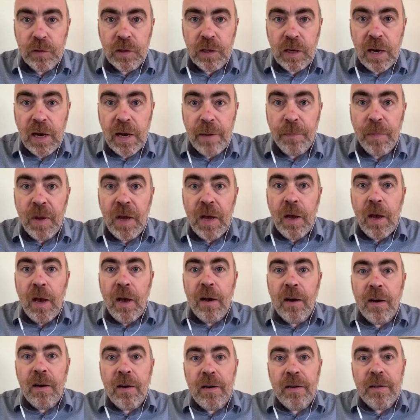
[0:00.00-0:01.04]
time.
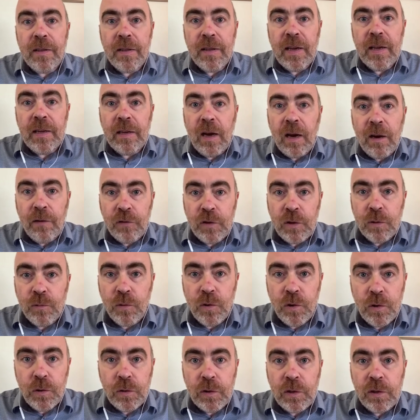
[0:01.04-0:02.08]
Then
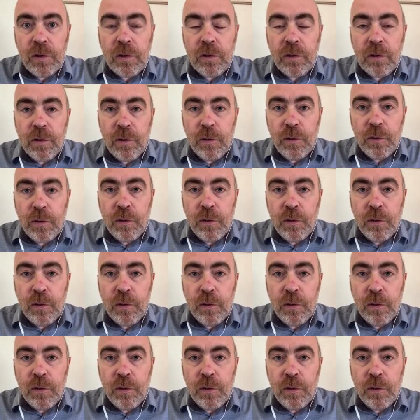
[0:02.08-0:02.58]
afterwards,